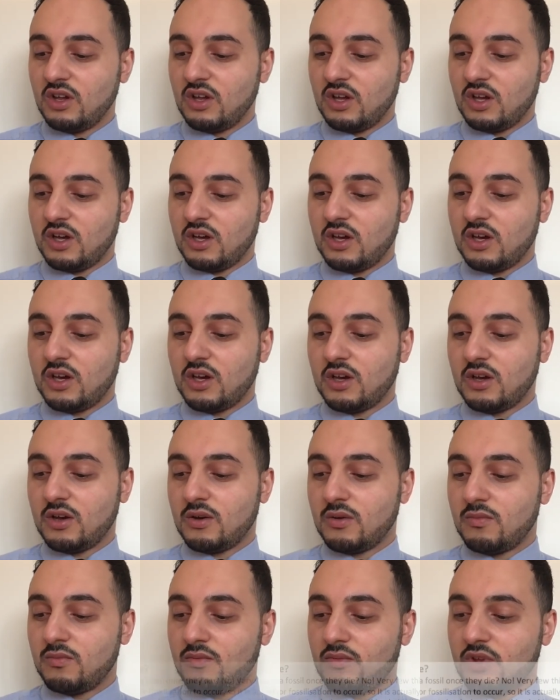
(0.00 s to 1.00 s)

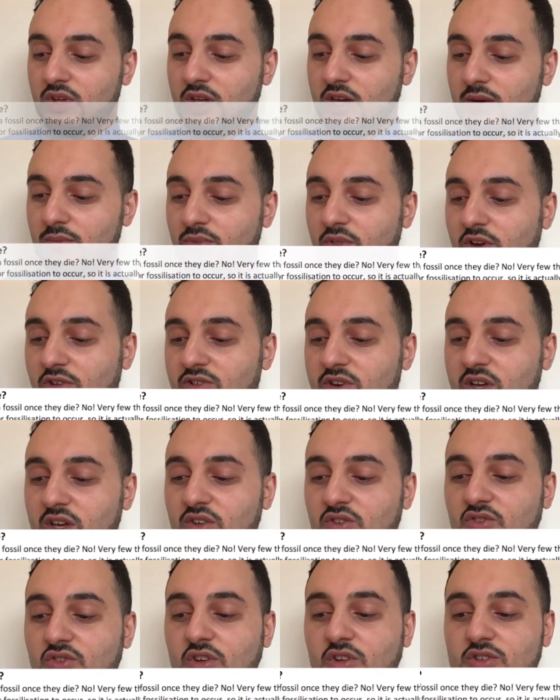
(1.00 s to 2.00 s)
Yep, there it
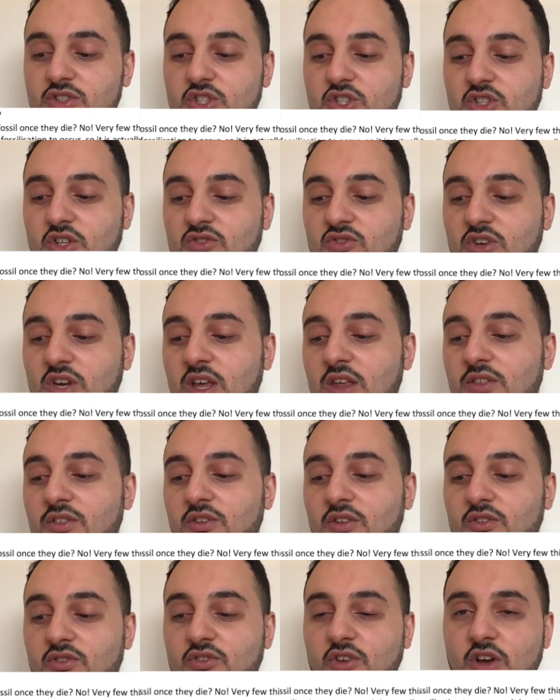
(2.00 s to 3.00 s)
is. Just underneath
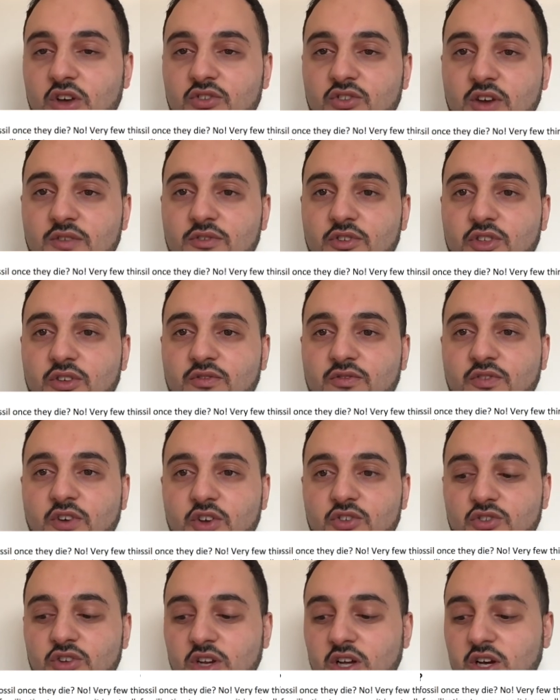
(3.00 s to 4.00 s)
it does everything
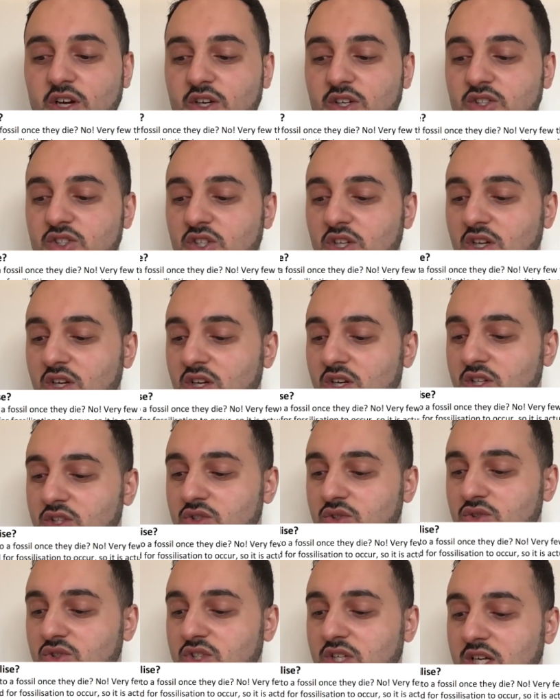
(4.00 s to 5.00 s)
fossilize.
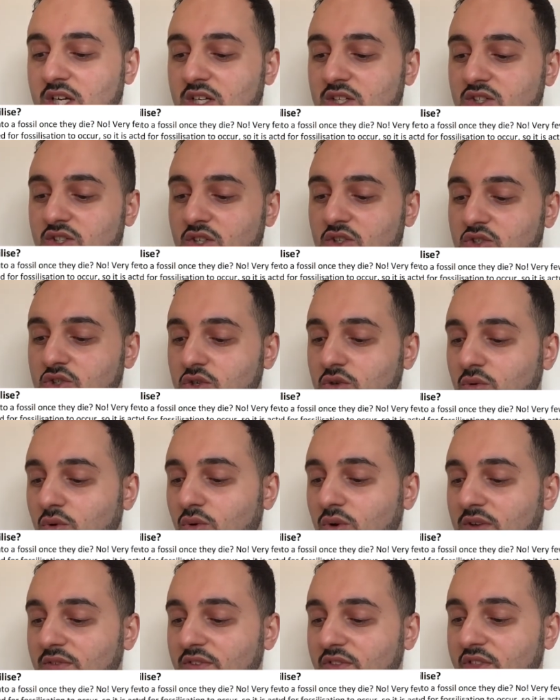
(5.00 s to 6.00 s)
So it says, do
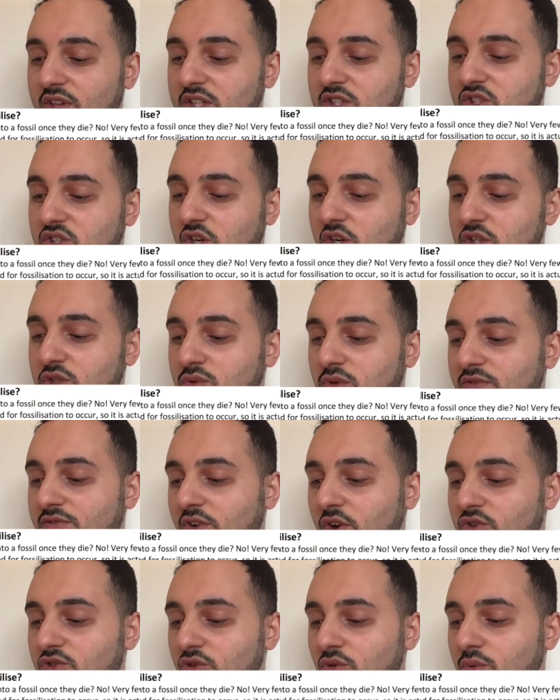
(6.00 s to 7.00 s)
all living things turn into a
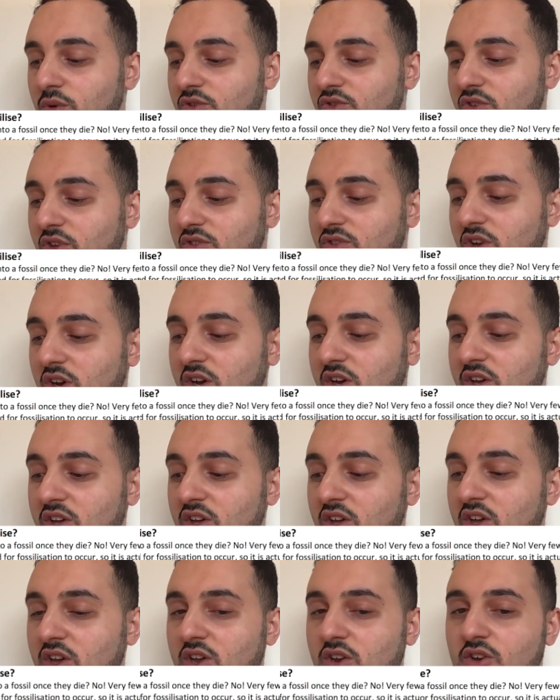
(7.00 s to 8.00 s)
fossil once they die?
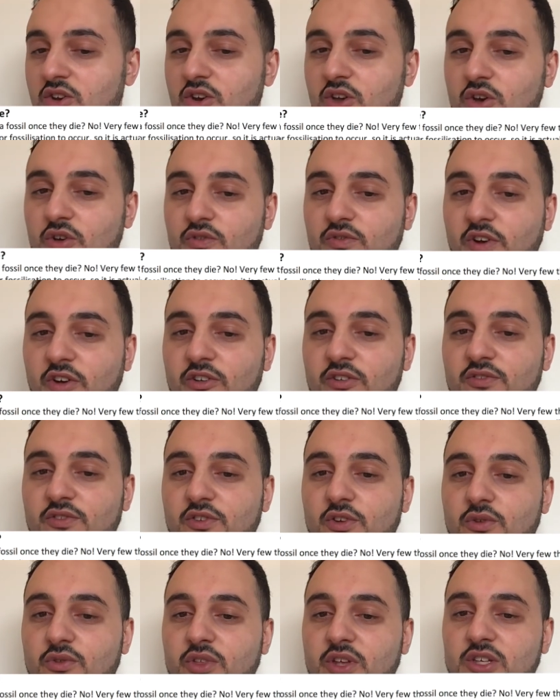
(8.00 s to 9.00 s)
No, very
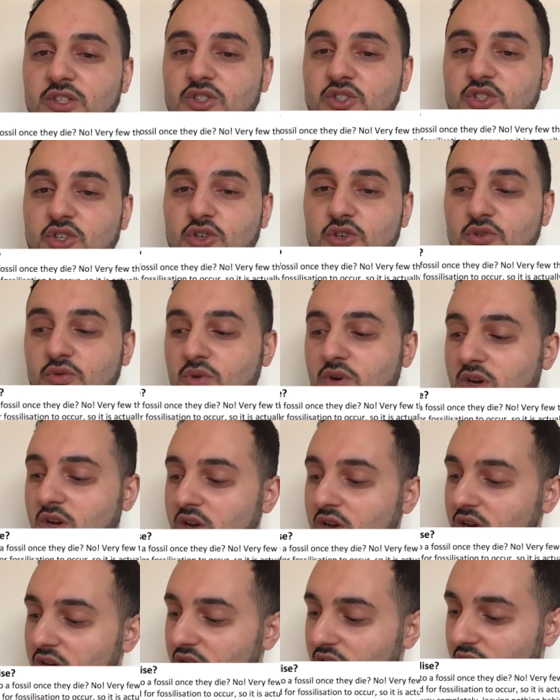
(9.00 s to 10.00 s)
few things do.
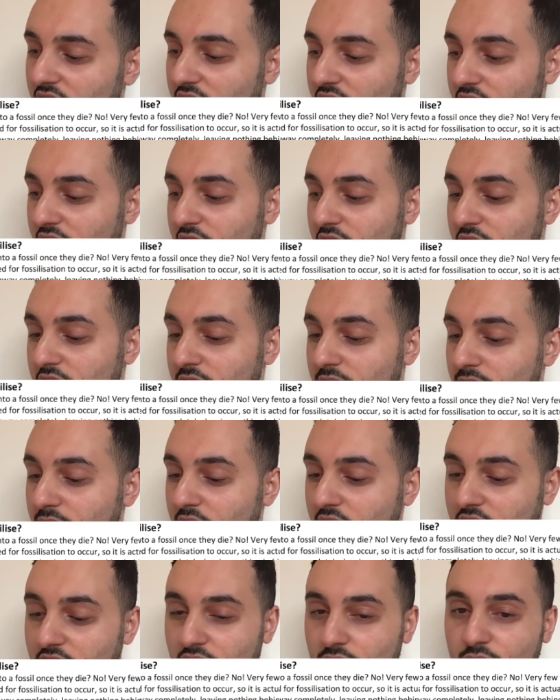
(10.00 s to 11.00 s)
And
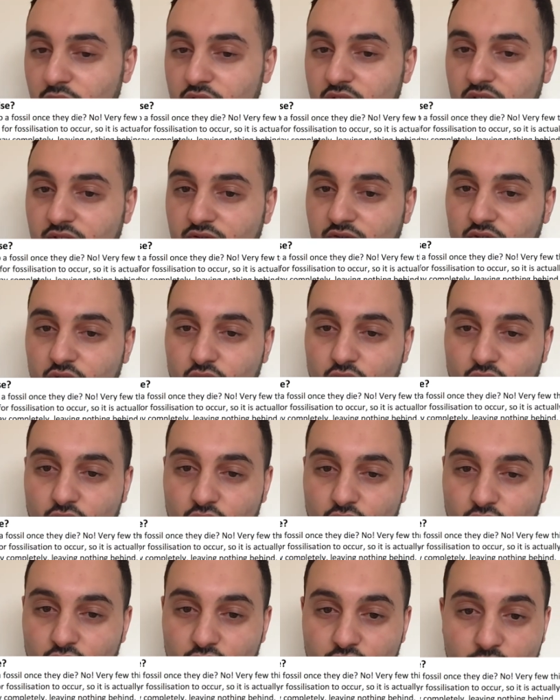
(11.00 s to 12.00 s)
I'm looking for